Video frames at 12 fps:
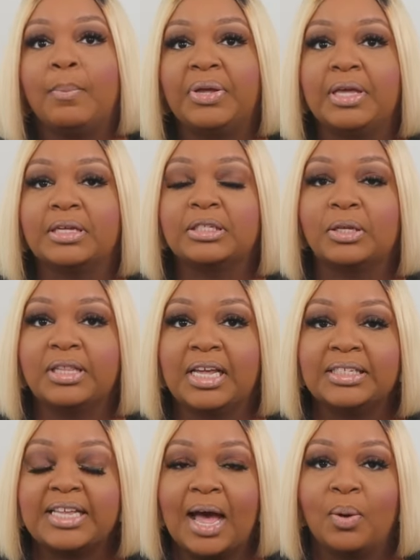But yeah, so
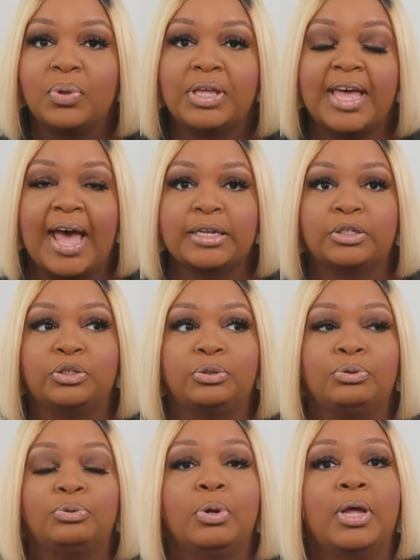that's how we got
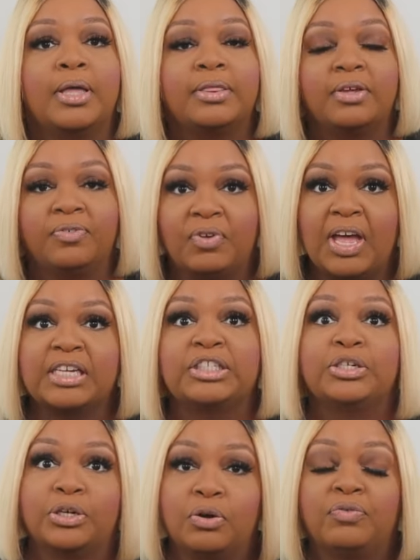to the
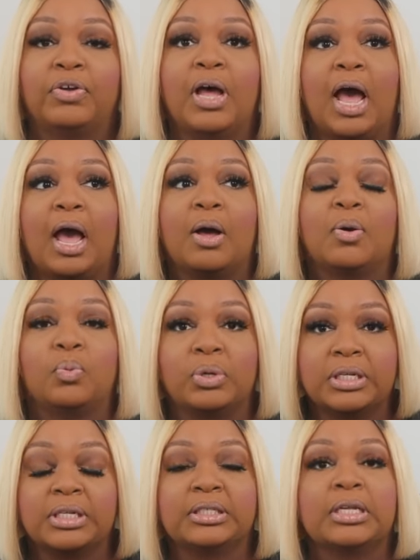Fashion Nova haul.
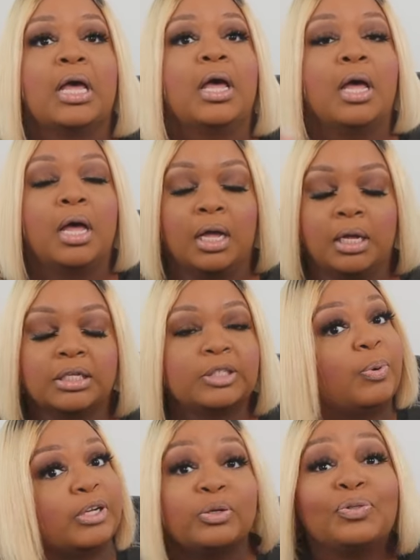Was
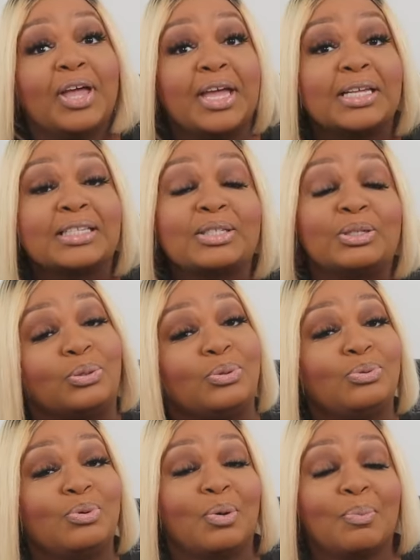special thanks
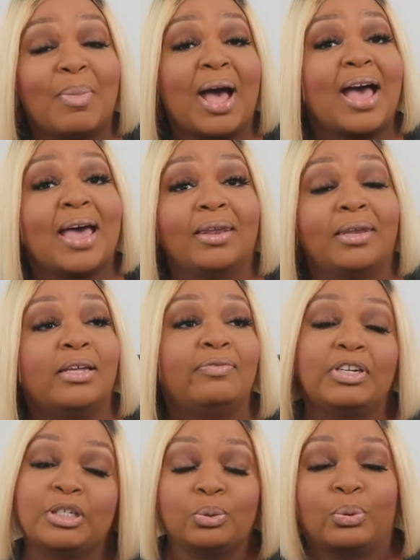to my
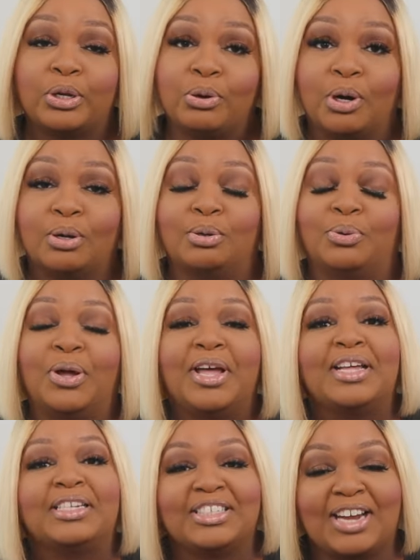lovely 20-year-old
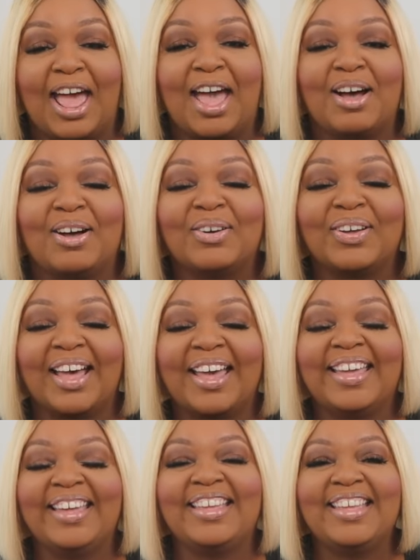child,
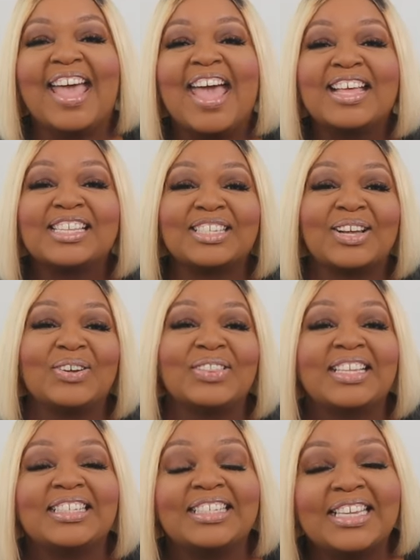okay? So
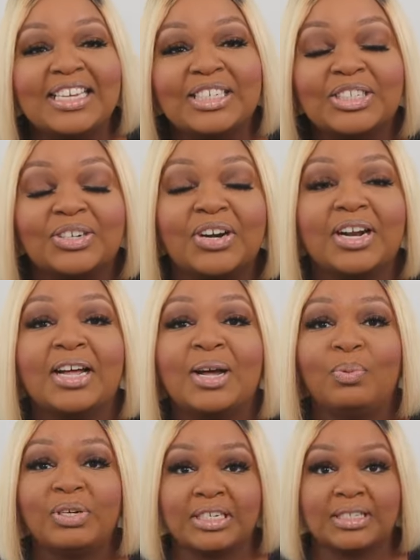the t-shirt,
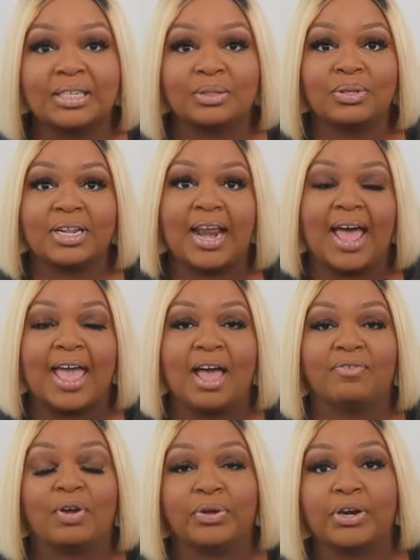which is this one that I
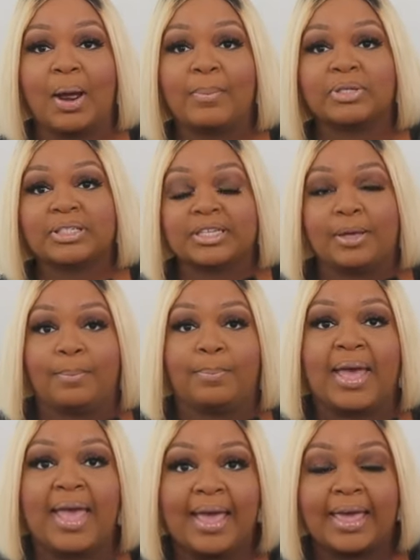have on here, I'm gonna step
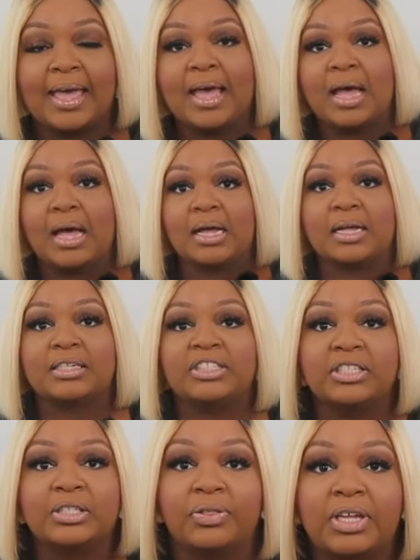back
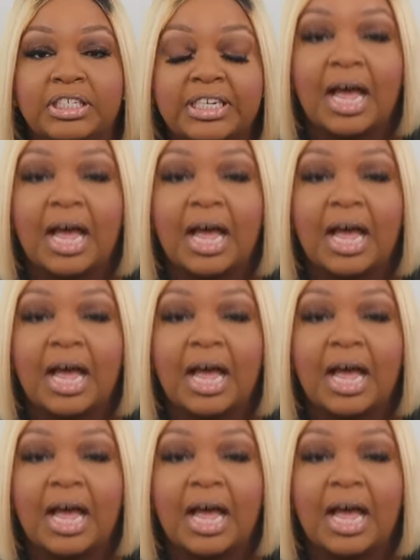just so that